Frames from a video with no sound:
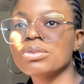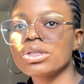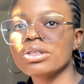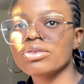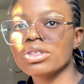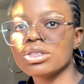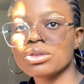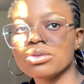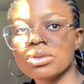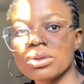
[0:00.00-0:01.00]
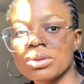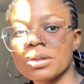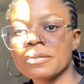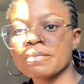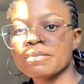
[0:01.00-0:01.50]
money first of all
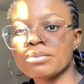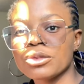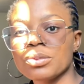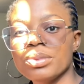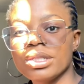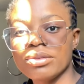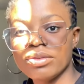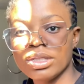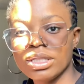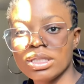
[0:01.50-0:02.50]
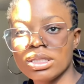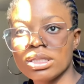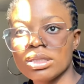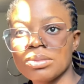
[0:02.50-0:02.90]
to pay fees.